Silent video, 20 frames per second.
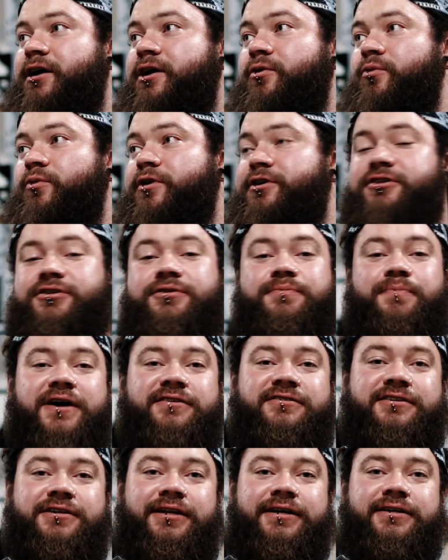which
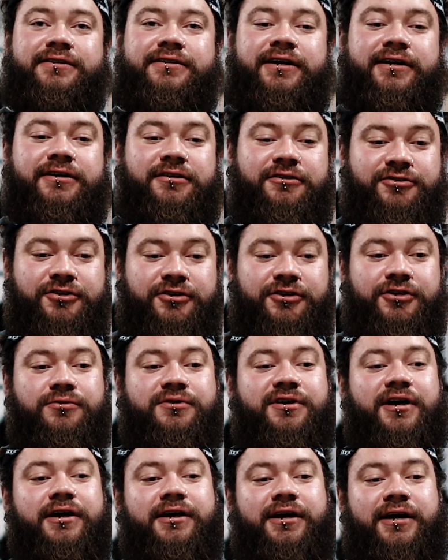basically entails you
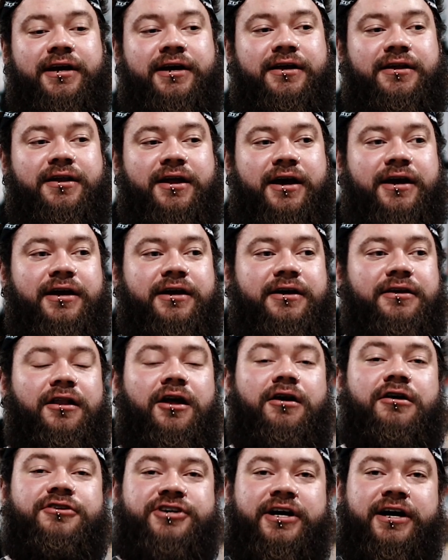take in a
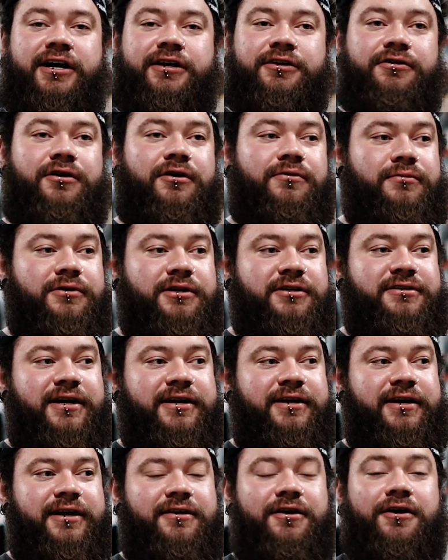large air. You don't want to
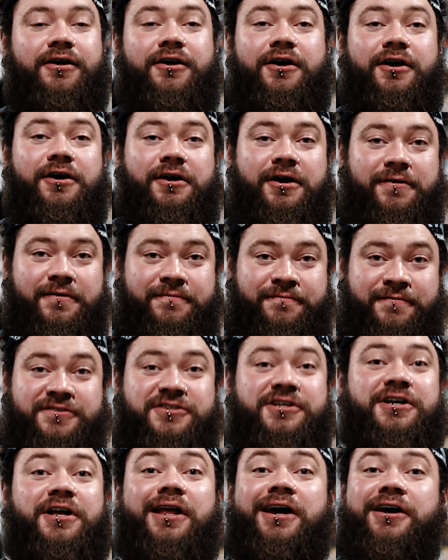take in
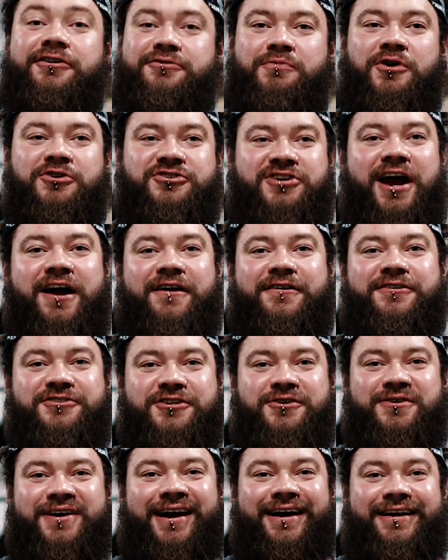physically as much air as
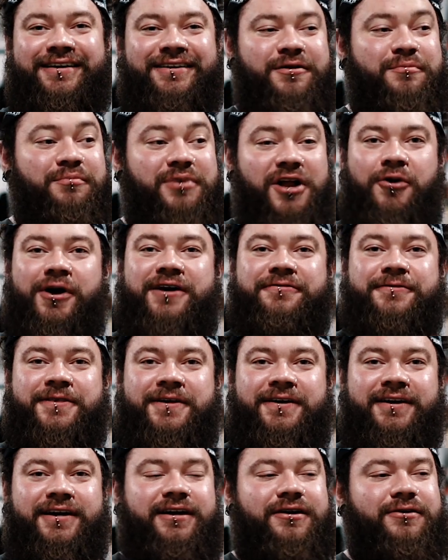you can and blow
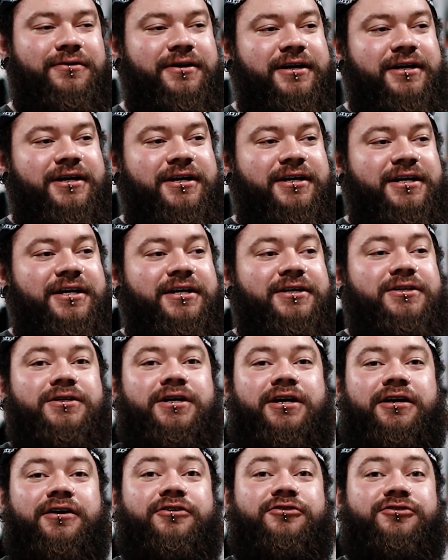everything out.
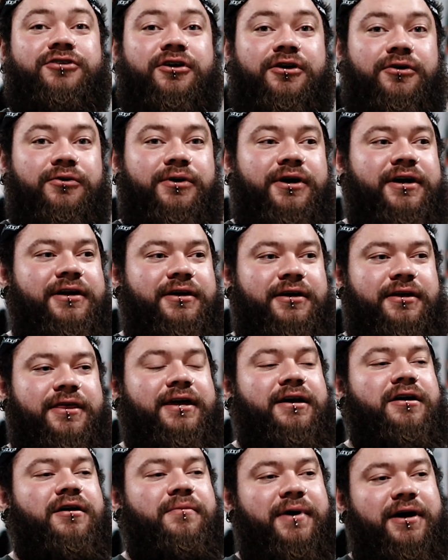So
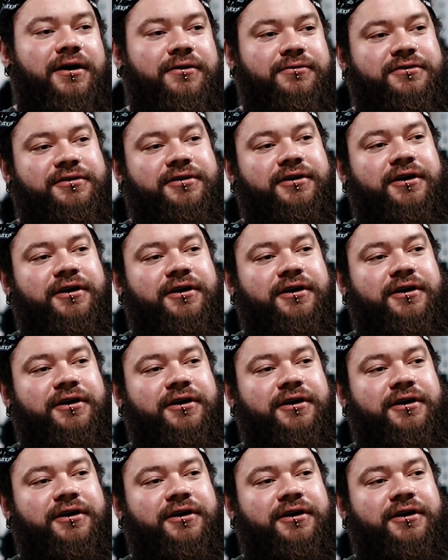think about